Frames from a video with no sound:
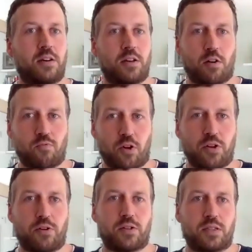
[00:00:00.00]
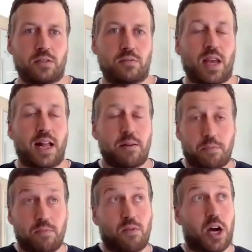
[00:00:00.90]

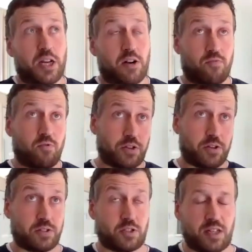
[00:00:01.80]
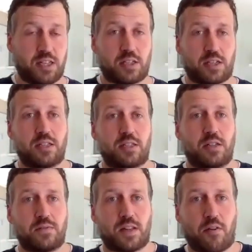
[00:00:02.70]
help either run those strategic
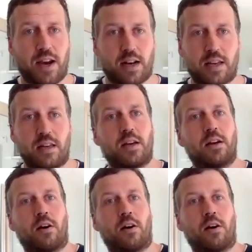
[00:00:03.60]
initiatives directly,